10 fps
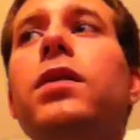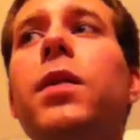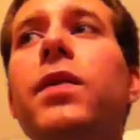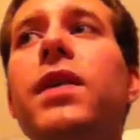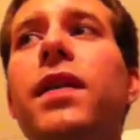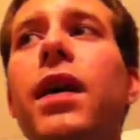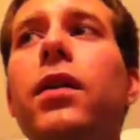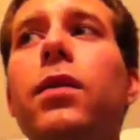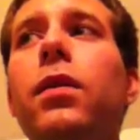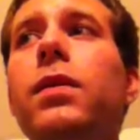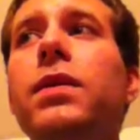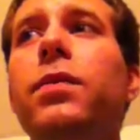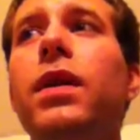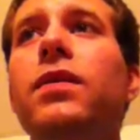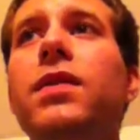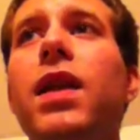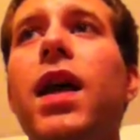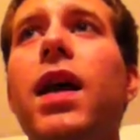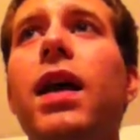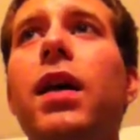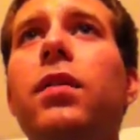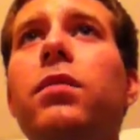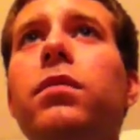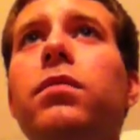So words like that, you always pronounce the K